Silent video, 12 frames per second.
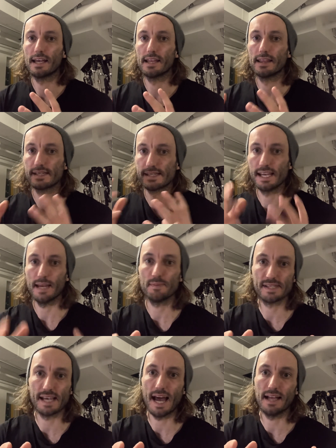the same
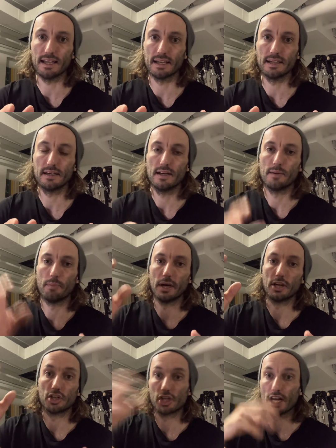salad,
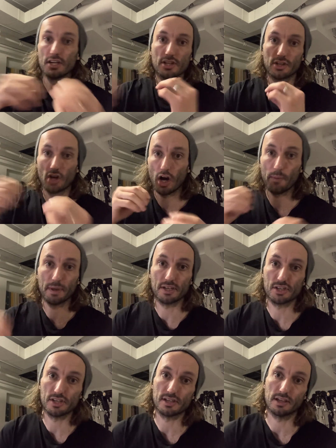but change the toppings
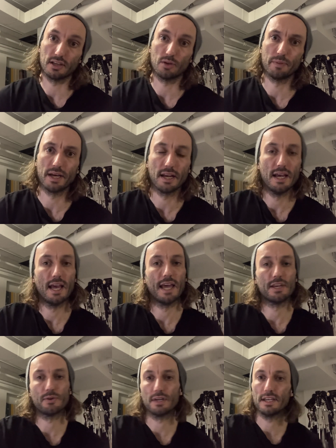just a little bit, and
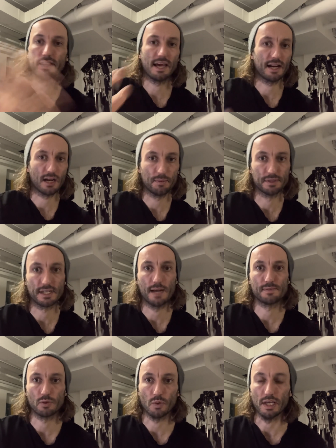you can eat that a couple
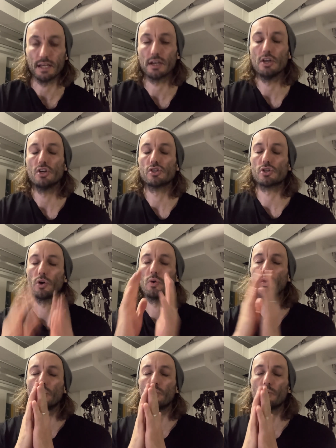times a week. So
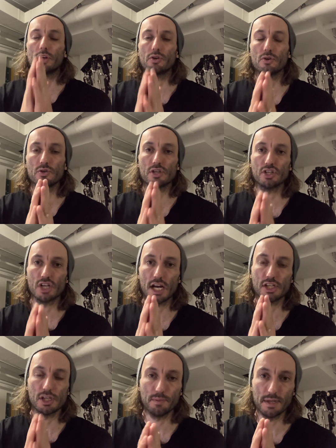when you're using
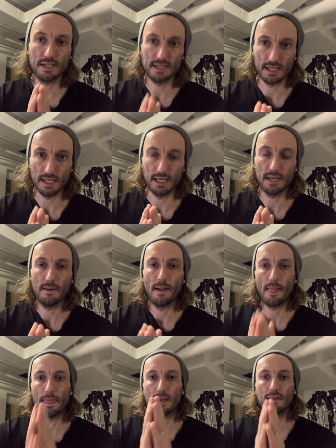ChatGPT,
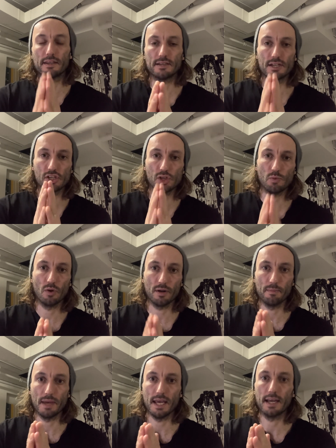think of the dish you want to
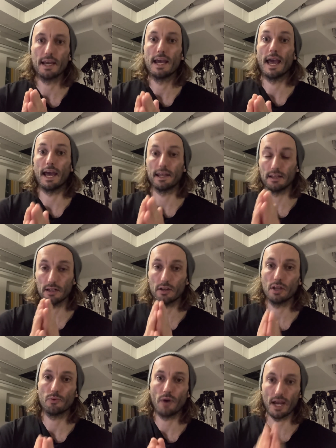make and
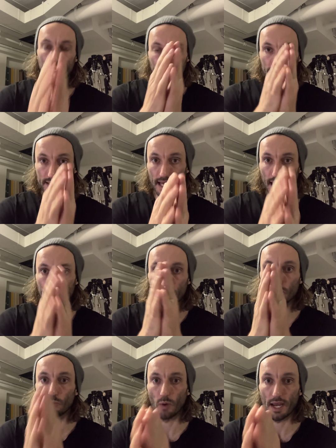literally write
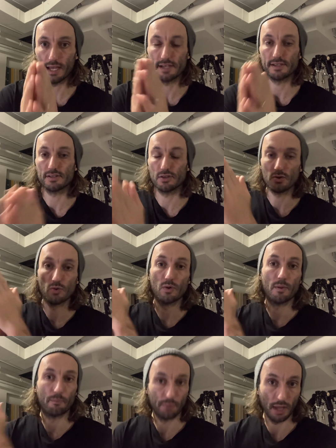10 ways to
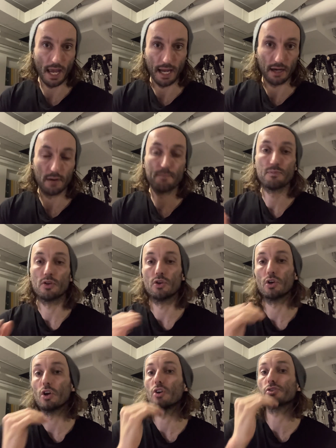blank. You
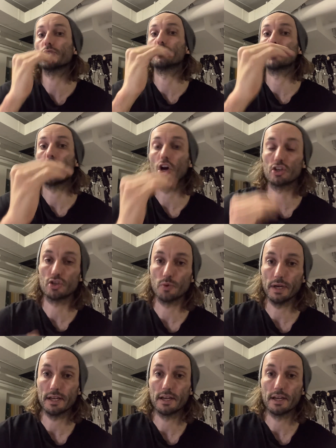can also talk to it